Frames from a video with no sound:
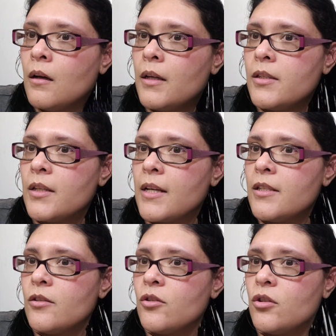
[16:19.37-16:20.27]
It's nice
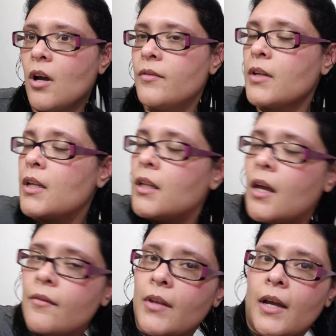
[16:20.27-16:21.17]
and soft. I
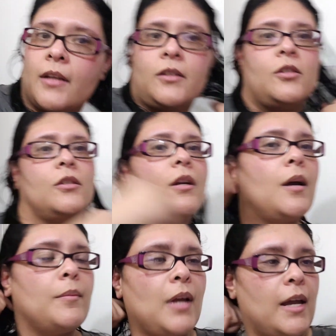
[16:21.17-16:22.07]
love that conditioner.
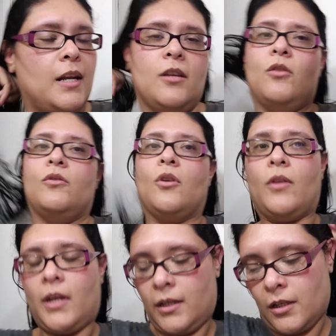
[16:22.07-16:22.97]
I didn't use all
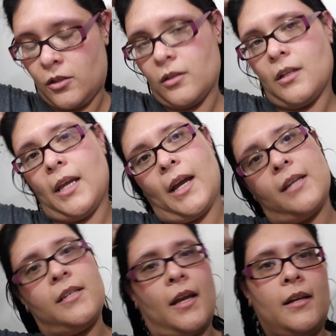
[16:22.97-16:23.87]
the conditioner, like I
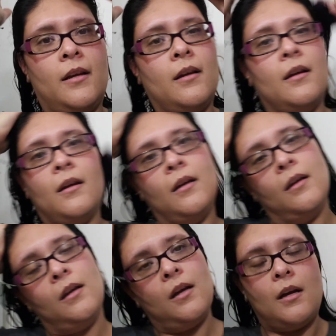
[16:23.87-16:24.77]
said,
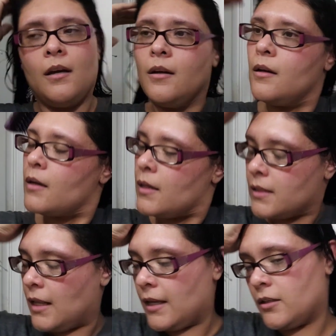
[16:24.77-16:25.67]
because
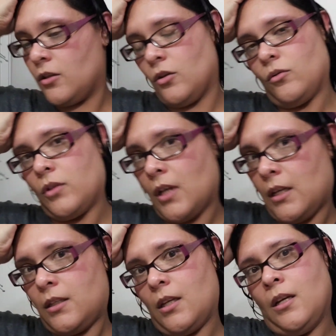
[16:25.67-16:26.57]
I like to use
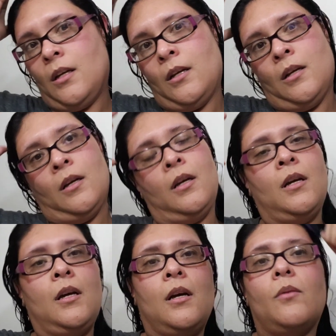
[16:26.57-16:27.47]
it
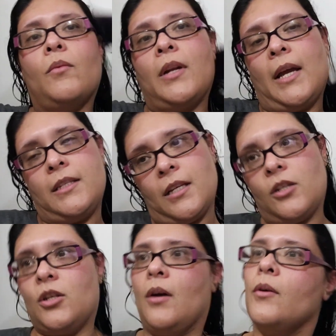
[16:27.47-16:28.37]
when I take a
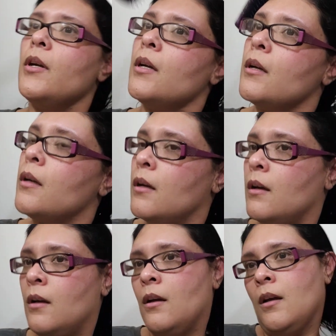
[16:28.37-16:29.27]
shower.
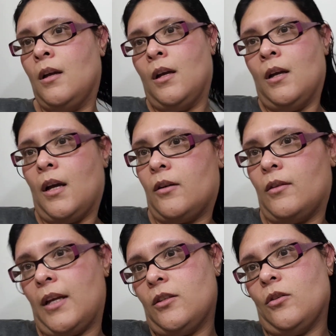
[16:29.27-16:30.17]
I don't
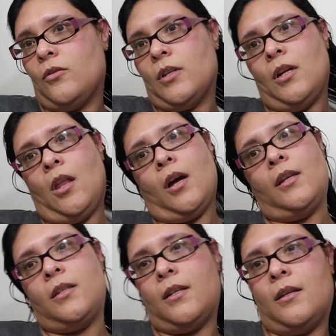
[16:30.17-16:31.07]
like to use it a
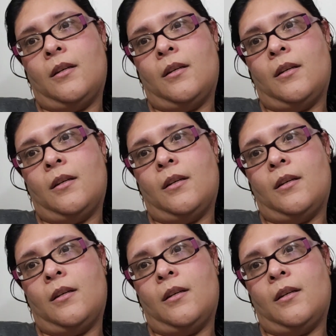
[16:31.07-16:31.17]
lot.